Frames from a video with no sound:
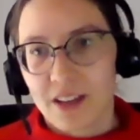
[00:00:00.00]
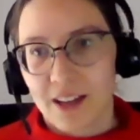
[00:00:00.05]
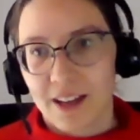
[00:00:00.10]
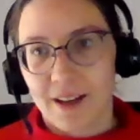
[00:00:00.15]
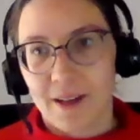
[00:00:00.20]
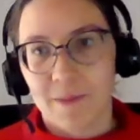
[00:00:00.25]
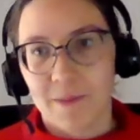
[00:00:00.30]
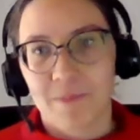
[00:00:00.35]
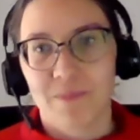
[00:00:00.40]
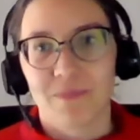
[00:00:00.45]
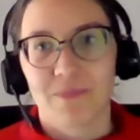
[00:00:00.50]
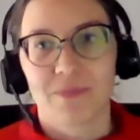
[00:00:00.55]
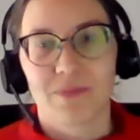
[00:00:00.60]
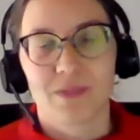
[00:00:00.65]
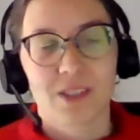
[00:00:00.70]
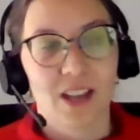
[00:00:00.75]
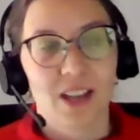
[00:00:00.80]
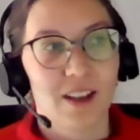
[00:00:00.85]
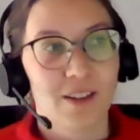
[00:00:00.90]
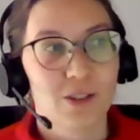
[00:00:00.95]

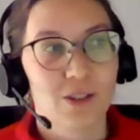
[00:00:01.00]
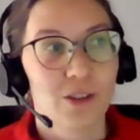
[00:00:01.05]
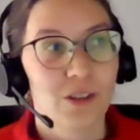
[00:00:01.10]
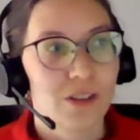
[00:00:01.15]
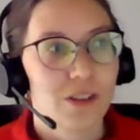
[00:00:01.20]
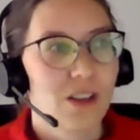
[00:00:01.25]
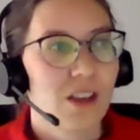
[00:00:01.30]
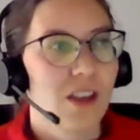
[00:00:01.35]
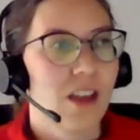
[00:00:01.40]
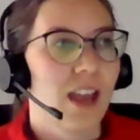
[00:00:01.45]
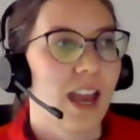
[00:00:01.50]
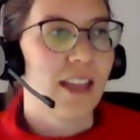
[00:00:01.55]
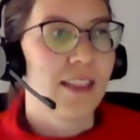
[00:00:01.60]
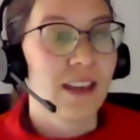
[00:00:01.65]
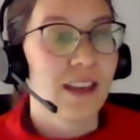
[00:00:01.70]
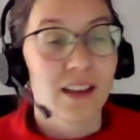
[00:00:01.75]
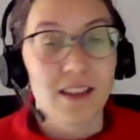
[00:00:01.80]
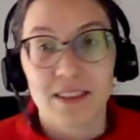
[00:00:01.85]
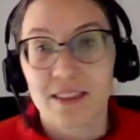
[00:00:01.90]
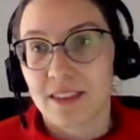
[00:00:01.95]
um, so yeah so and
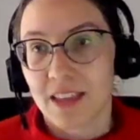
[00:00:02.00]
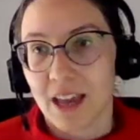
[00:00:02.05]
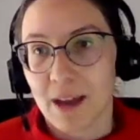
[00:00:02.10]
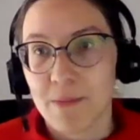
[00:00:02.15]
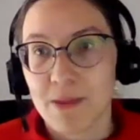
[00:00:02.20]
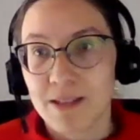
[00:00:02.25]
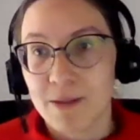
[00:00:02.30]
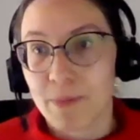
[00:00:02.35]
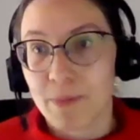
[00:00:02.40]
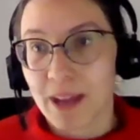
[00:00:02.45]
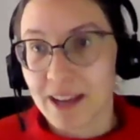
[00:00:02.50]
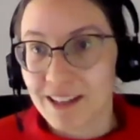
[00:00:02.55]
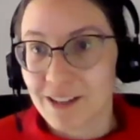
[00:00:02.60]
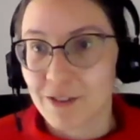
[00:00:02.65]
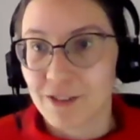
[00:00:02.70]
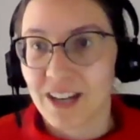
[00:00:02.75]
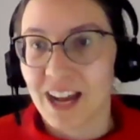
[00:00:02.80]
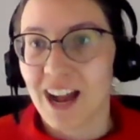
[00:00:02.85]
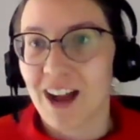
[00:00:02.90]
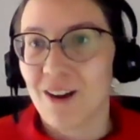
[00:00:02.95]
that i mean depending
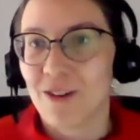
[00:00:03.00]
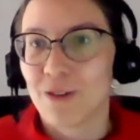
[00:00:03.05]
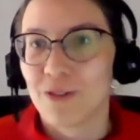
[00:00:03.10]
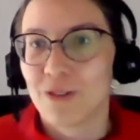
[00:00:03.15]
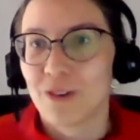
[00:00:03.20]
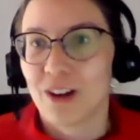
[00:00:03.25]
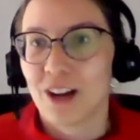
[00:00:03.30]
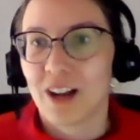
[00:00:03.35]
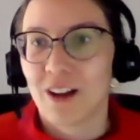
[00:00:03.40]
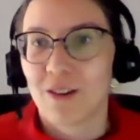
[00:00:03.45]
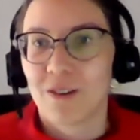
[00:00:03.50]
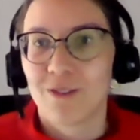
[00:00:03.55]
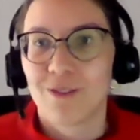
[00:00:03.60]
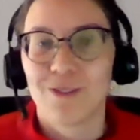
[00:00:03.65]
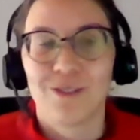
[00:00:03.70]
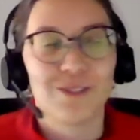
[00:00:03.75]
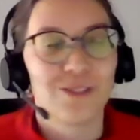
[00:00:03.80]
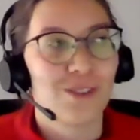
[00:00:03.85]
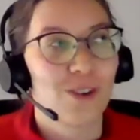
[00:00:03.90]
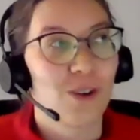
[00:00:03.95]
on how
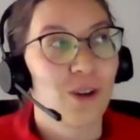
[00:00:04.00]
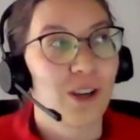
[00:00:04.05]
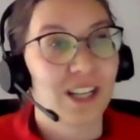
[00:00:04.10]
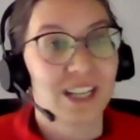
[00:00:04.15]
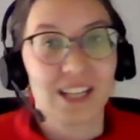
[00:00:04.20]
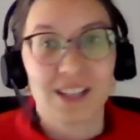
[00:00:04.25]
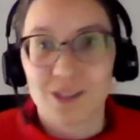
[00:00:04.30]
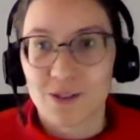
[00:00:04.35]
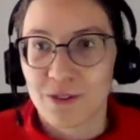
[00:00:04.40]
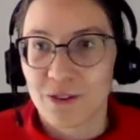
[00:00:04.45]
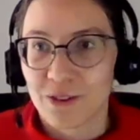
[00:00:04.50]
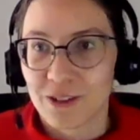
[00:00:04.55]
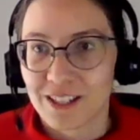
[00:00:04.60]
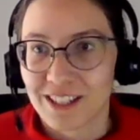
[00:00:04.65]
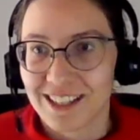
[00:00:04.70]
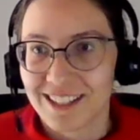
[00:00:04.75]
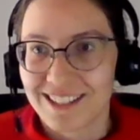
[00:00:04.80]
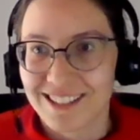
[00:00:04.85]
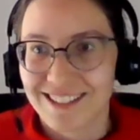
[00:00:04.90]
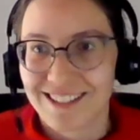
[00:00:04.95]
how organized your
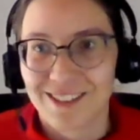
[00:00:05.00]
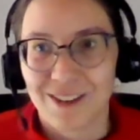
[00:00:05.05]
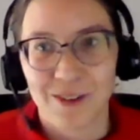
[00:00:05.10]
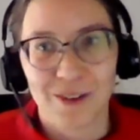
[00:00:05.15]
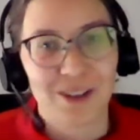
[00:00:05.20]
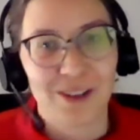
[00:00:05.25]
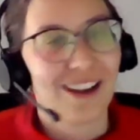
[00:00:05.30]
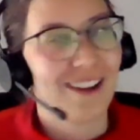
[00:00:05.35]
organize or